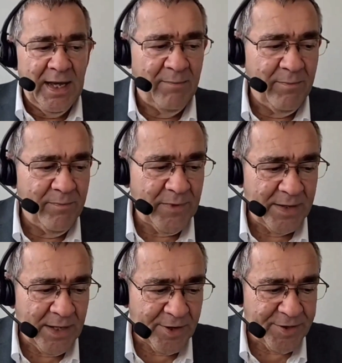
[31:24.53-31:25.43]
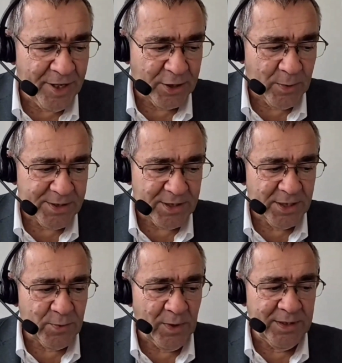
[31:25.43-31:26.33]
And then the third
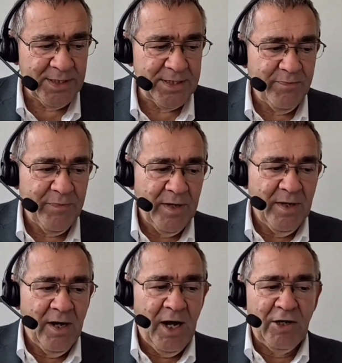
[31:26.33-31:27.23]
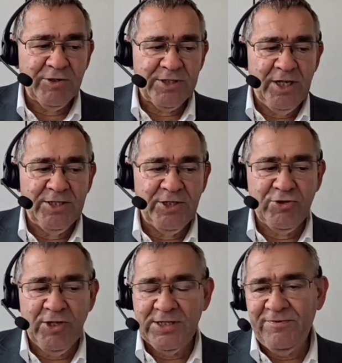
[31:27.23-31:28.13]
question, this one is, are research
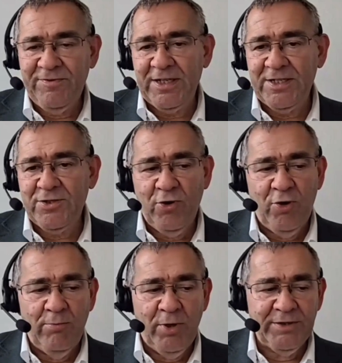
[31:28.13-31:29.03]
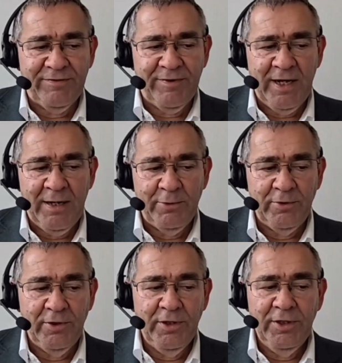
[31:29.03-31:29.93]
interests fixed or
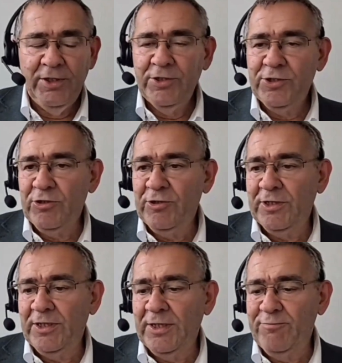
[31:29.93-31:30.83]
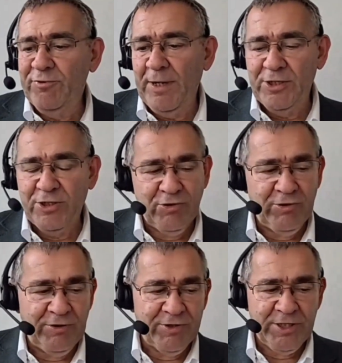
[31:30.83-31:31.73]
modifiable during the
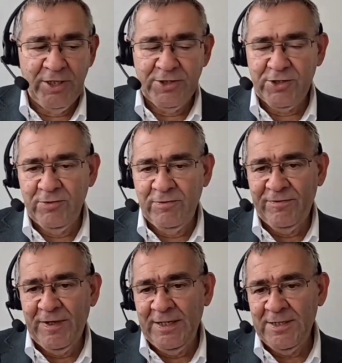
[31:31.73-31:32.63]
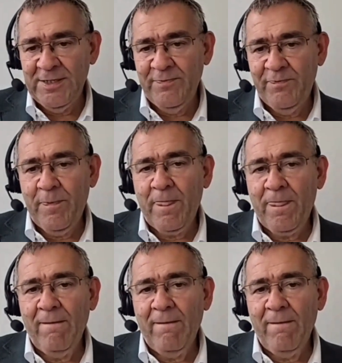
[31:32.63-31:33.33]
probationary research student phase?